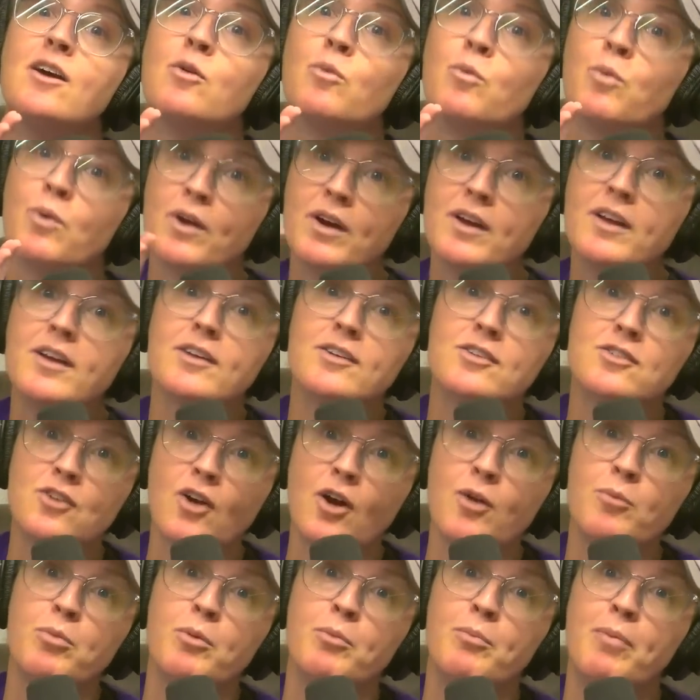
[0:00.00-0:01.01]
we're gonna
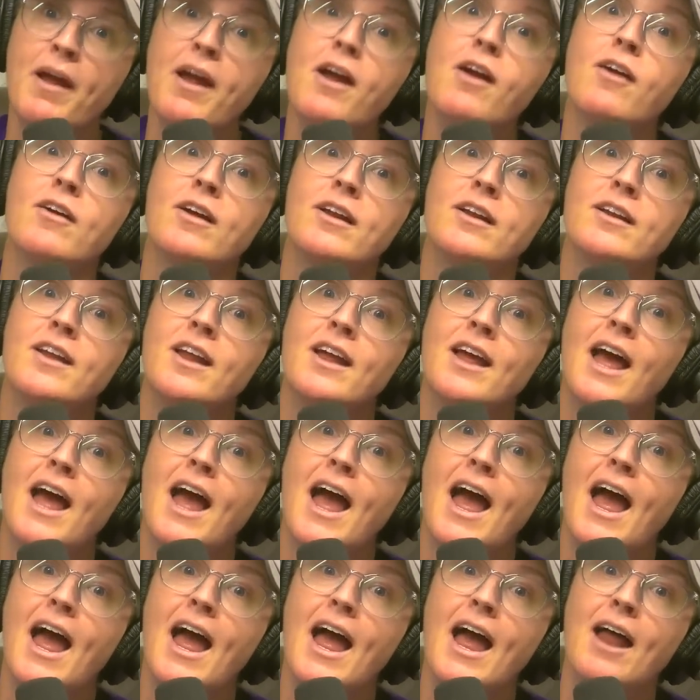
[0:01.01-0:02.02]
start preparing.
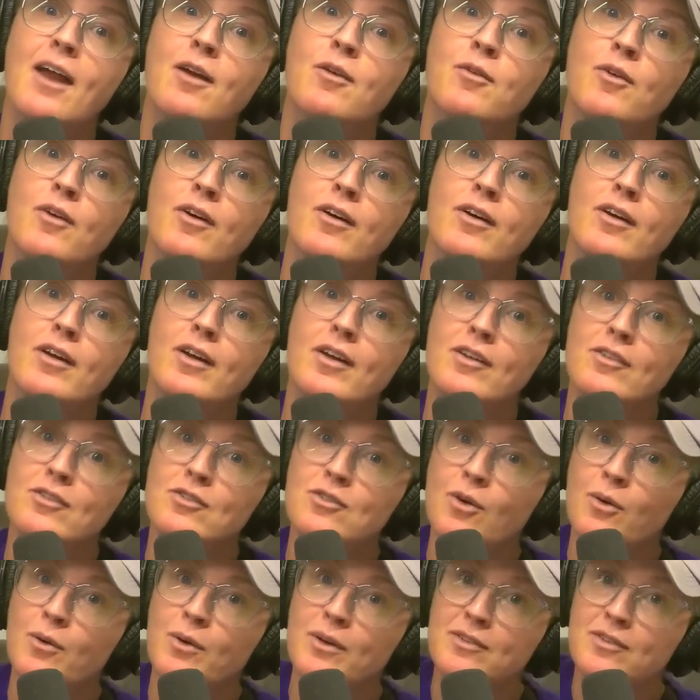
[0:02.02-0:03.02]
And
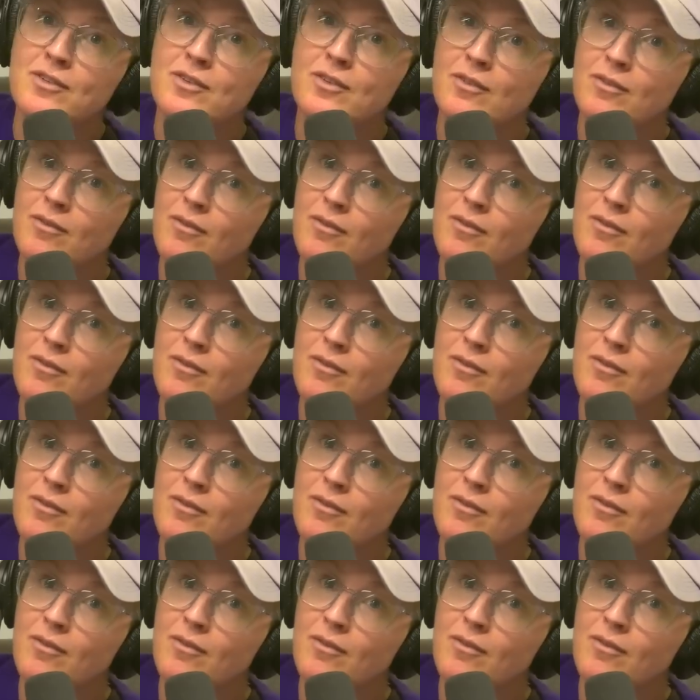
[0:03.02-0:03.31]
so it's